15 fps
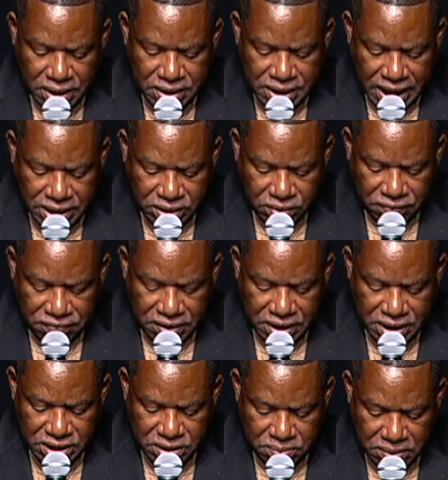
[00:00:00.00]
Thank you for
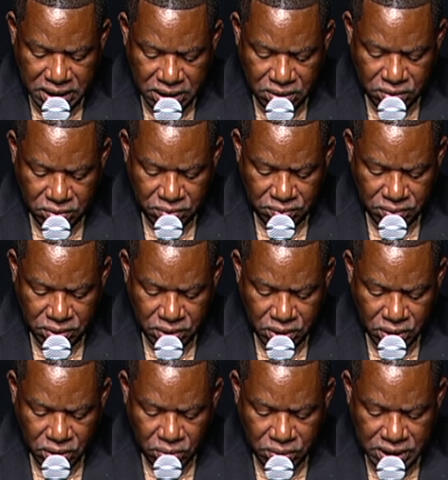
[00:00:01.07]
this meal.
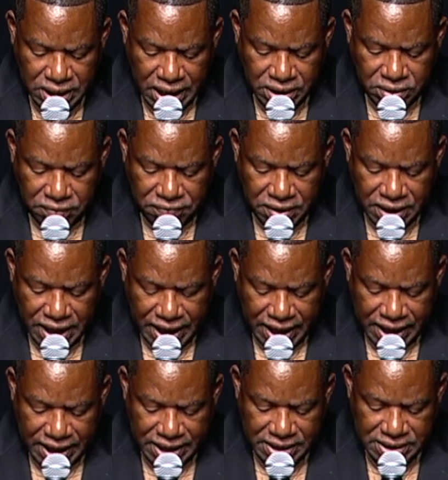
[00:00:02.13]
We thank you for the
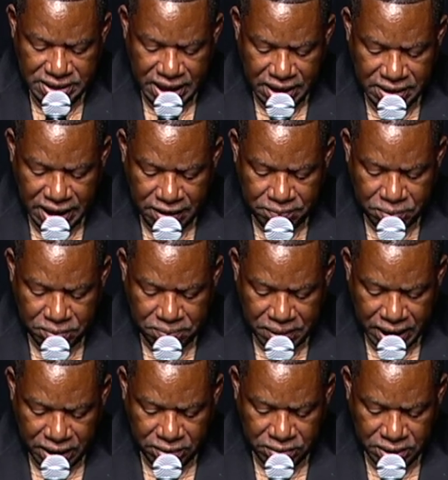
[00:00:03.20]
hands that have
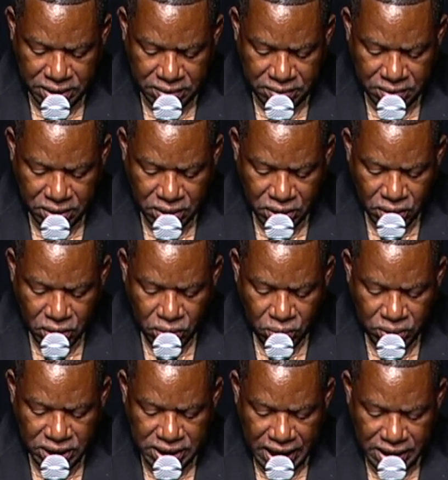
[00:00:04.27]
prepared it.
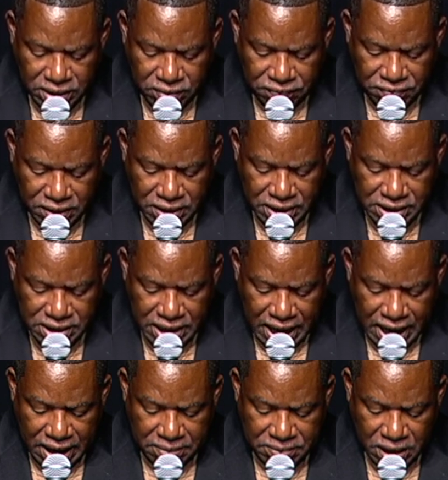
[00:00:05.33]
We thank you for this
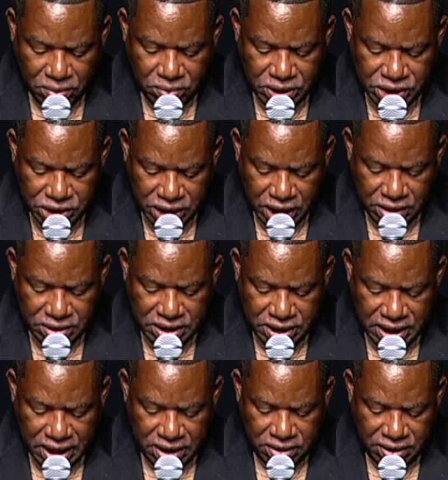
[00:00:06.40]
time that we share
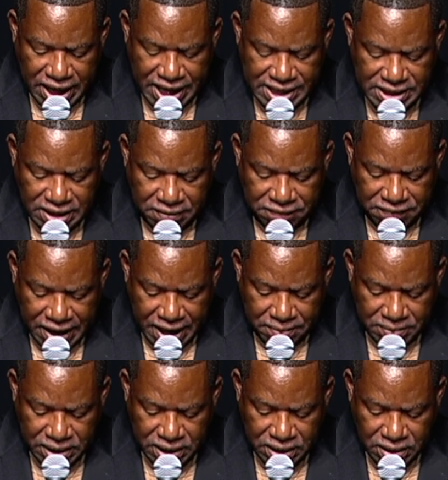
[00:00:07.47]
together as a
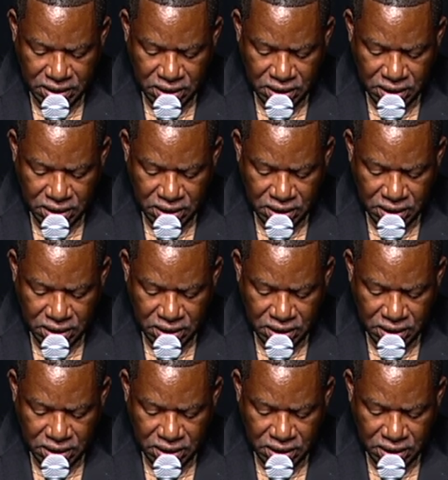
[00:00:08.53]
family.